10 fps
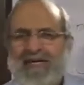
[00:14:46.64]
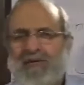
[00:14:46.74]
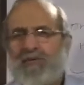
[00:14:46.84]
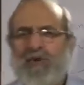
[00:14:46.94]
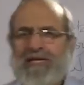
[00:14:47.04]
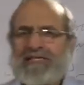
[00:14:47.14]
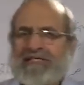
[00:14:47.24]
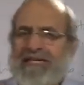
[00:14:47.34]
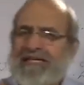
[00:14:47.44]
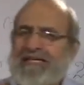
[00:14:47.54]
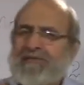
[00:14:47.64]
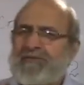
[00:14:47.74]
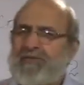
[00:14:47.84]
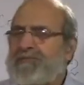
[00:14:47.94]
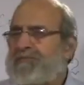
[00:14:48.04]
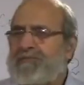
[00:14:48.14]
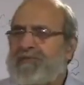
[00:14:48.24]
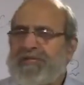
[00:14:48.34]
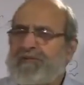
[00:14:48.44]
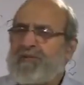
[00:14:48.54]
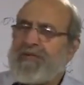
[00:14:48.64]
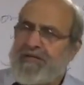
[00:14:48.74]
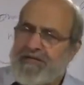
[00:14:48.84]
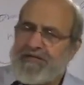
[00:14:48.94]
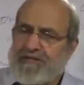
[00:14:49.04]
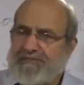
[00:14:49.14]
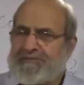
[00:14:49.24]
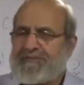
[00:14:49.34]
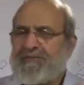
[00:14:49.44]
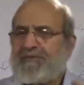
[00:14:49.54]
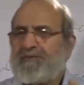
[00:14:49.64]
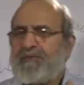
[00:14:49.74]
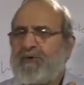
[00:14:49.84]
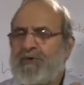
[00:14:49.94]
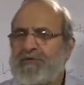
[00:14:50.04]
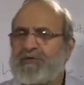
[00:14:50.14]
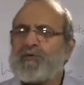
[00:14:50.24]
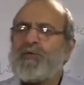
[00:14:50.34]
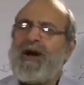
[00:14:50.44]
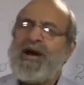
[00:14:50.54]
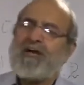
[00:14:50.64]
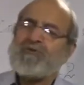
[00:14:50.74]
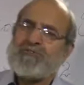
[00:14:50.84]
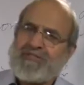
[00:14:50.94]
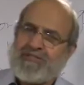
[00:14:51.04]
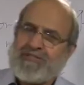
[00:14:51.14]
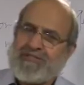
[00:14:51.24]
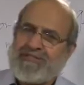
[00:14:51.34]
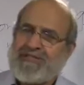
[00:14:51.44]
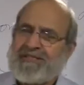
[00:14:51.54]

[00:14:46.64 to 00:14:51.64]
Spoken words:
what exactly would be the word for two houses